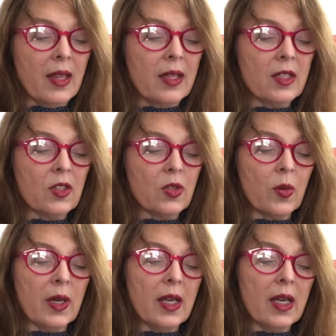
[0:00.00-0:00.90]
This
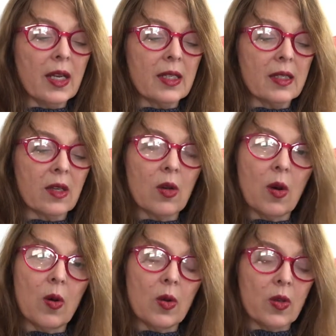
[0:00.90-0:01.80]
joining is the
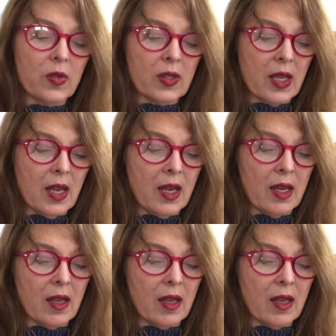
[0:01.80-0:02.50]
goal you seek,